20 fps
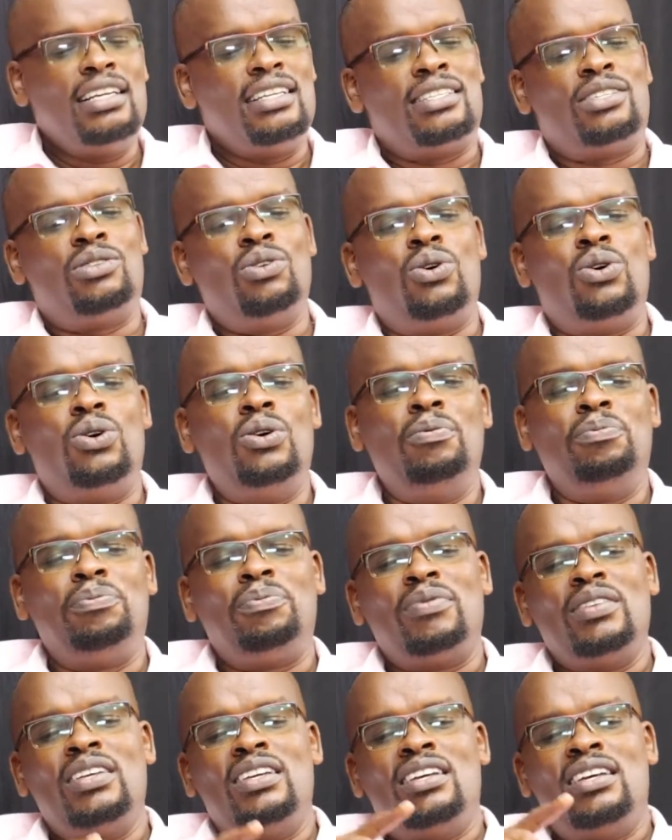So
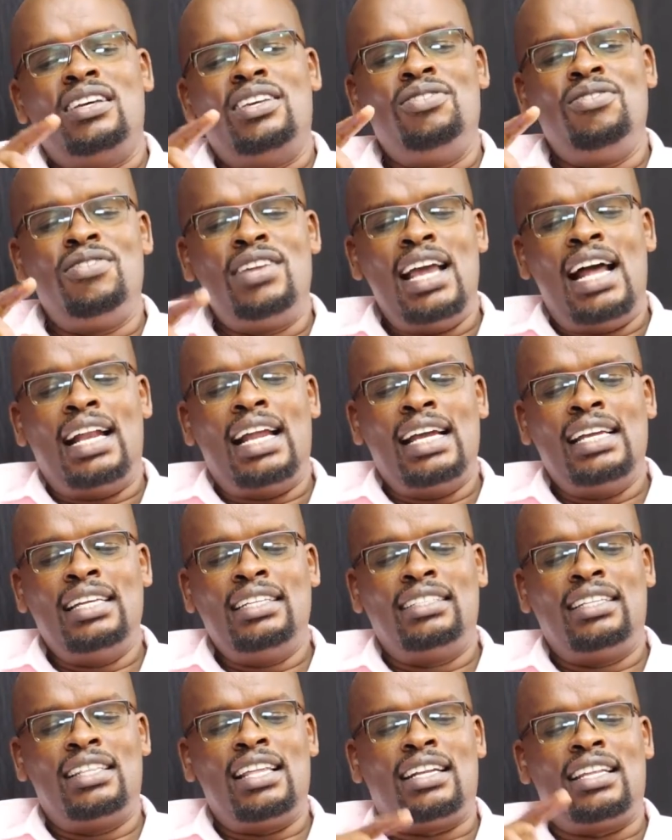you
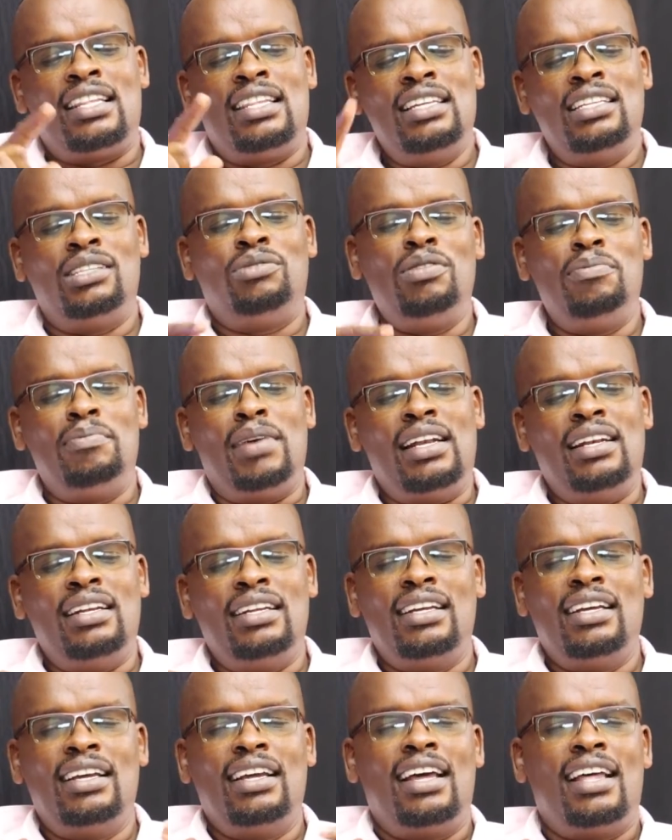realize that these
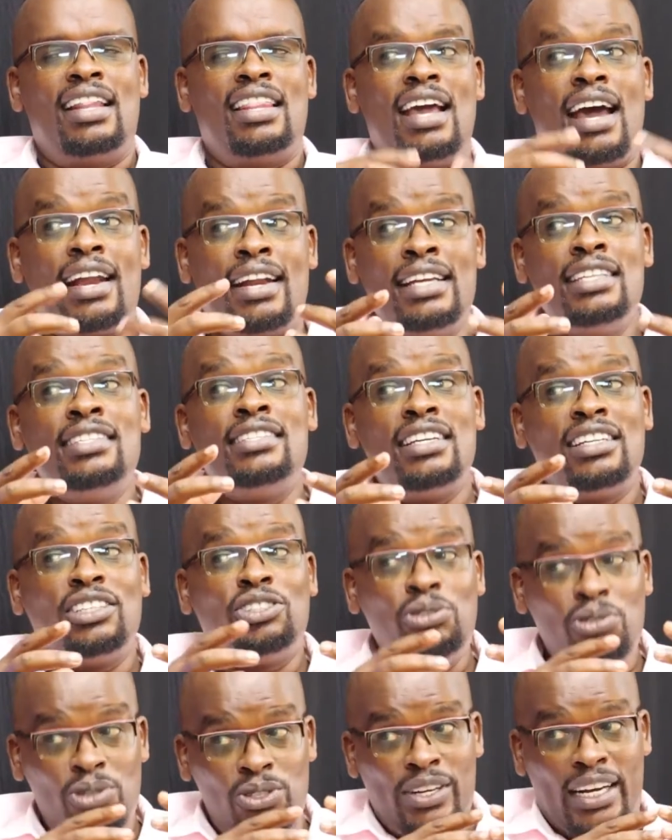women, they are raising
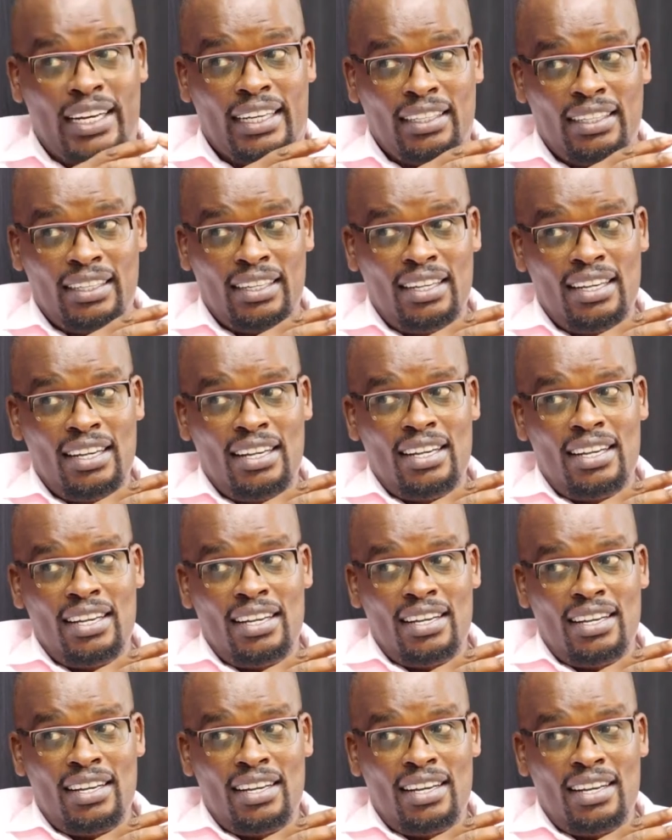children,
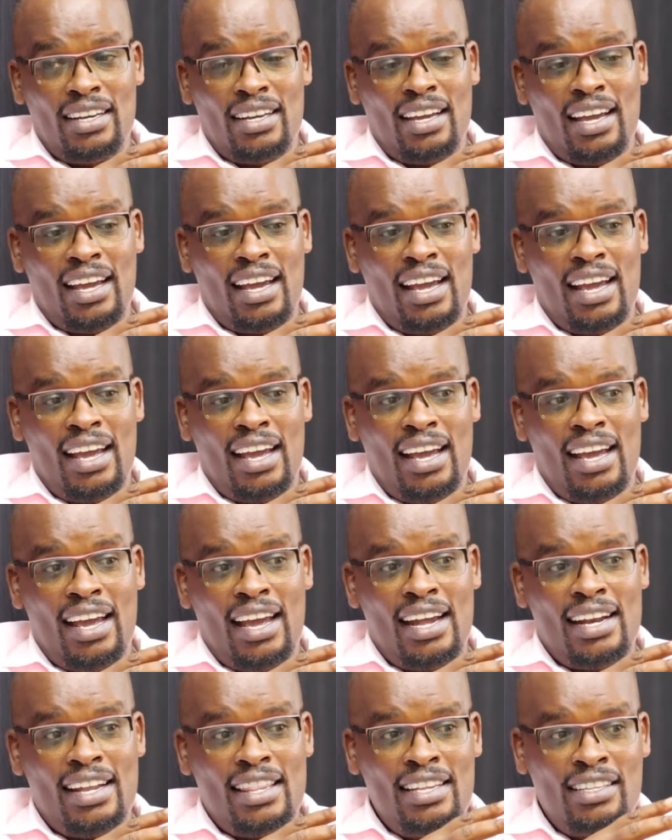
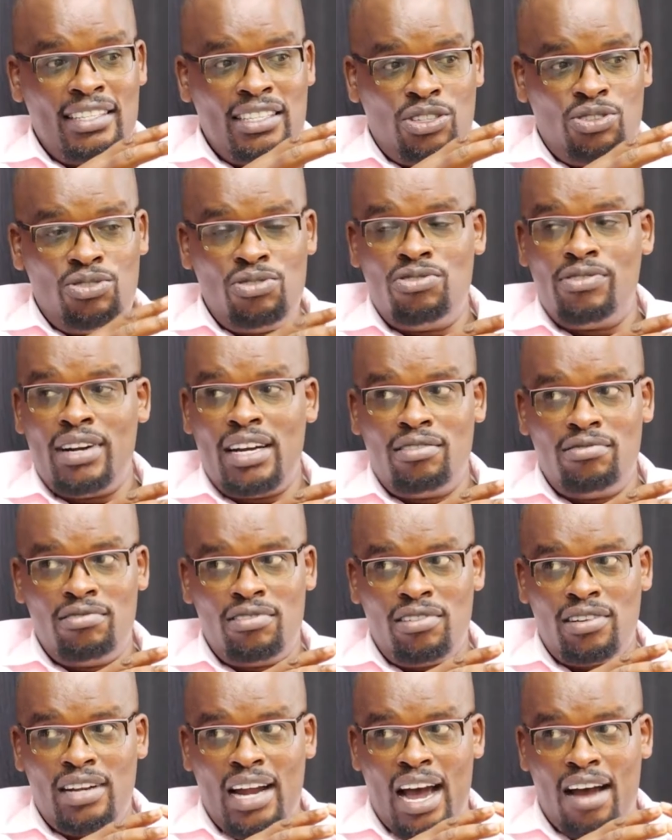and these children
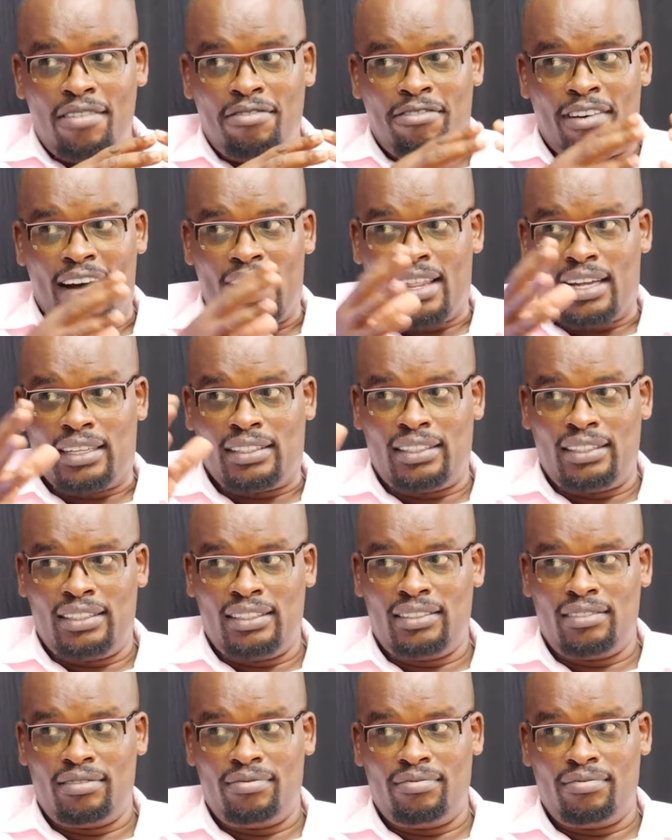do not have fathers.